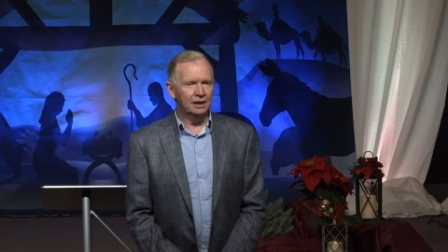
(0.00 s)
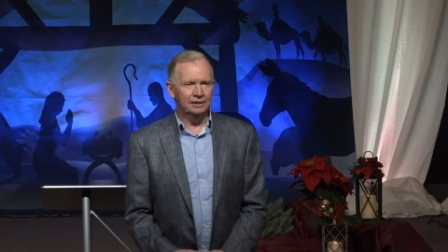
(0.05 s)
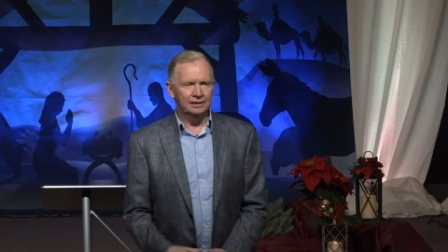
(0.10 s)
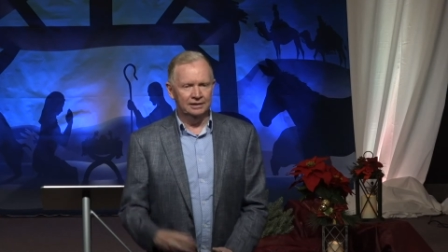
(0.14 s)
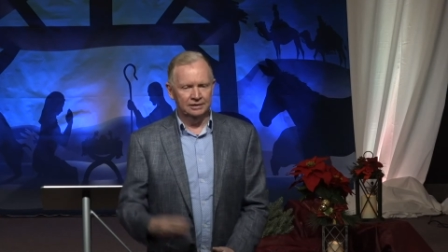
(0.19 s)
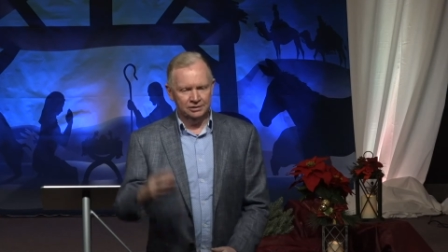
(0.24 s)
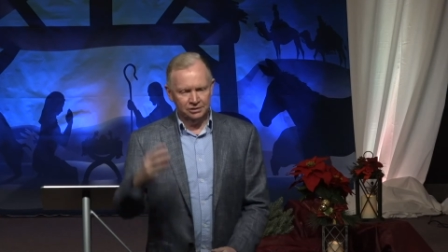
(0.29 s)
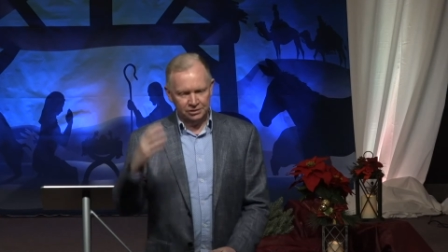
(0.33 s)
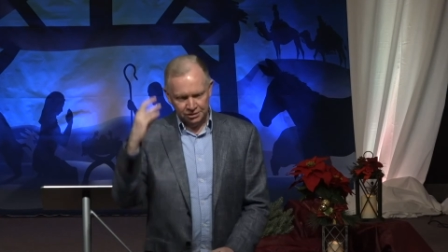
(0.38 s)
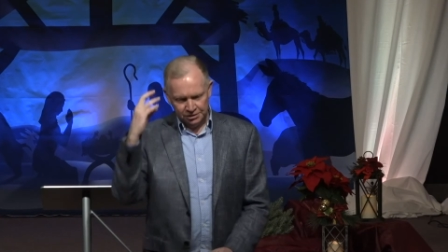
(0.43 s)

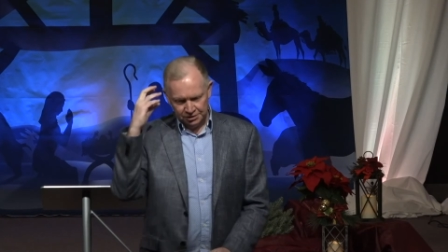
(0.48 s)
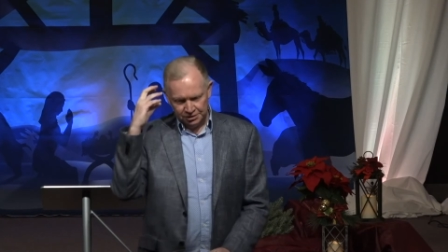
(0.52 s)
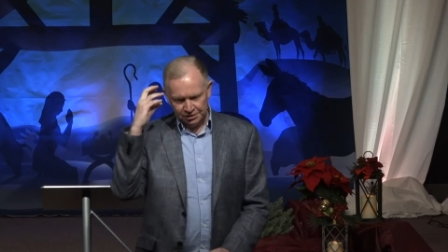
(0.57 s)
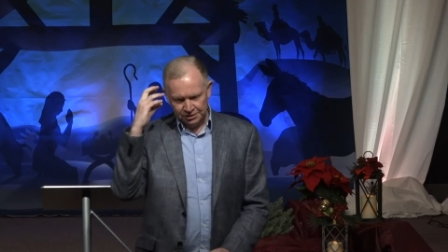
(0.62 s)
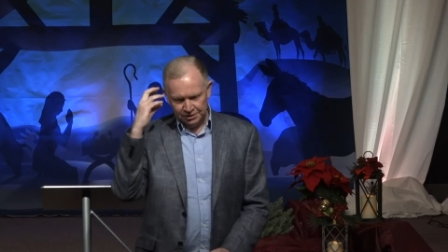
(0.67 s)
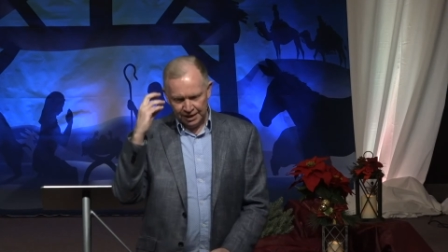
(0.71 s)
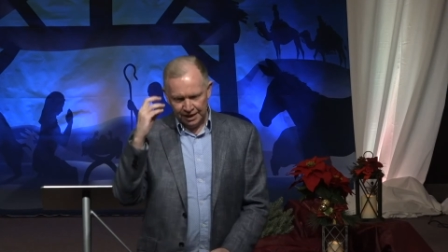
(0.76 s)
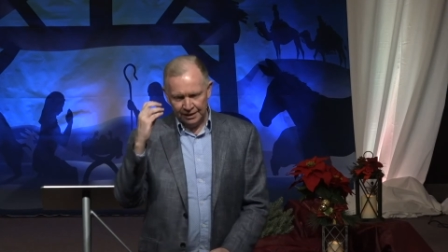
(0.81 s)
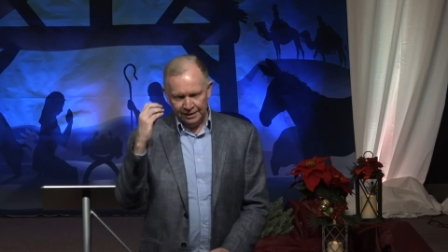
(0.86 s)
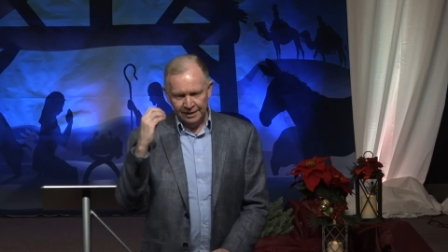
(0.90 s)
It's just
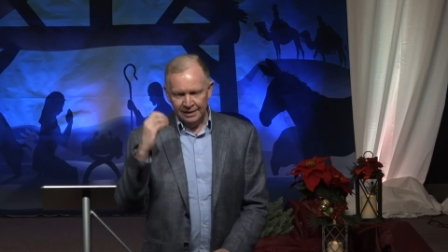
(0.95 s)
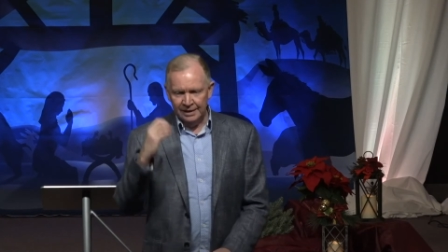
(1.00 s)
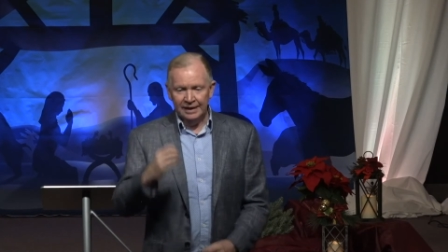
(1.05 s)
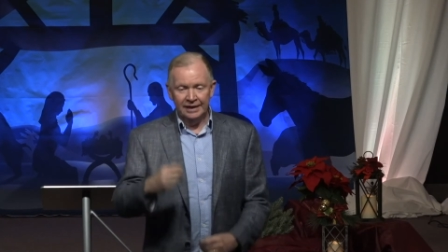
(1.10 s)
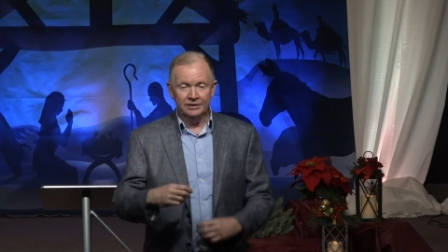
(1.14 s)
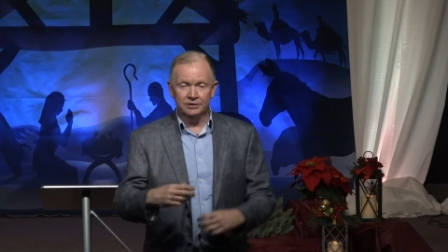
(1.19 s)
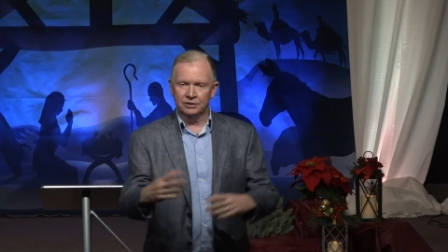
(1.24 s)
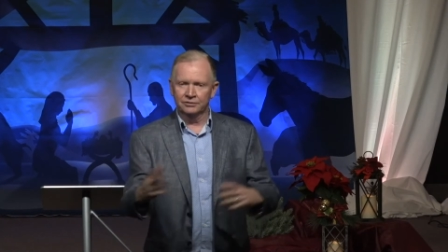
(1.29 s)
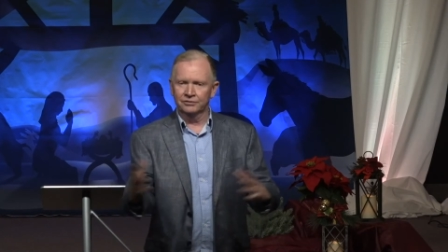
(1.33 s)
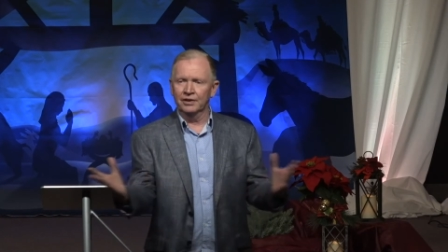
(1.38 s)
not.
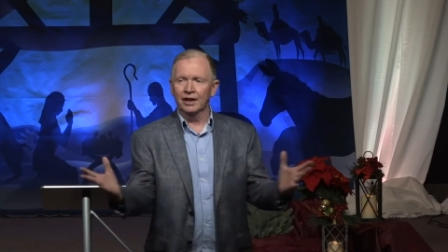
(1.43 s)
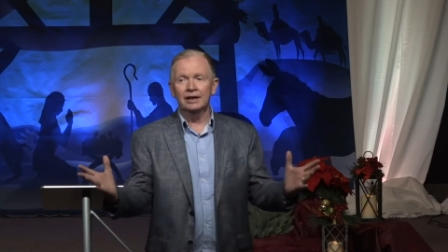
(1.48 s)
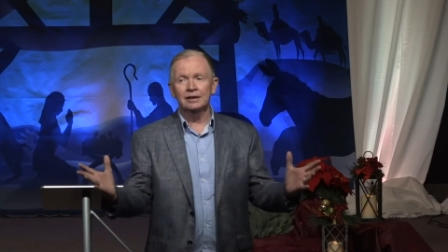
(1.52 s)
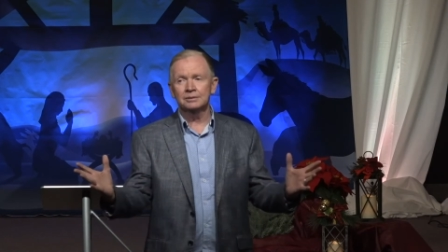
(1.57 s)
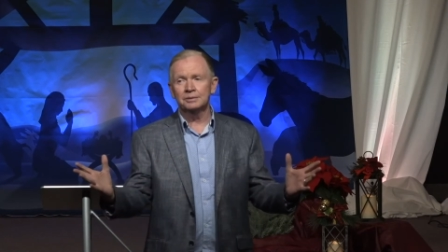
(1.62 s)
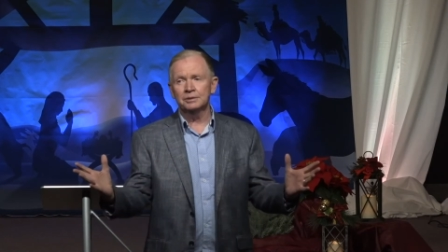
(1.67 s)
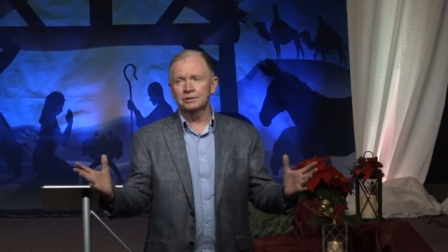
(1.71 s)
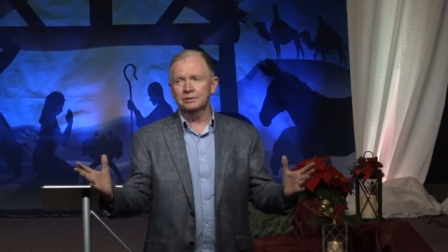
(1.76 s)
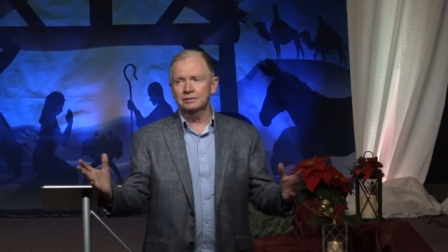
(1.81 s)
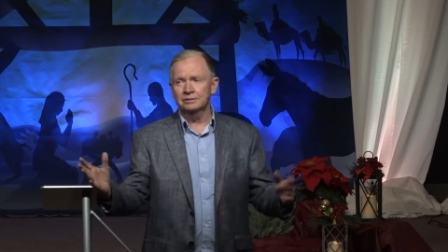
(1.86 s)
It's
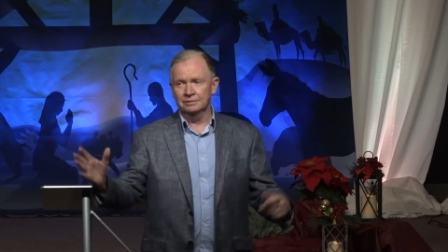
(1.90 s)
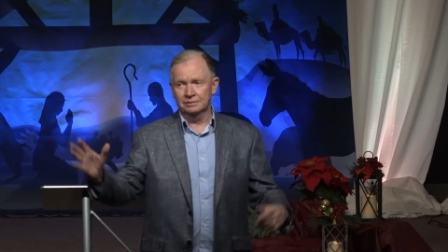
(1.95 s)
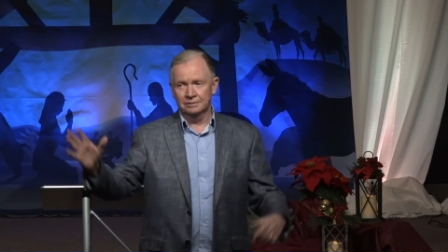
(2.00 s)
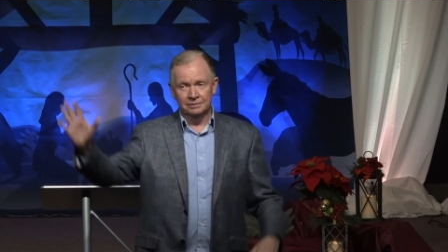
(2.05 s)
available.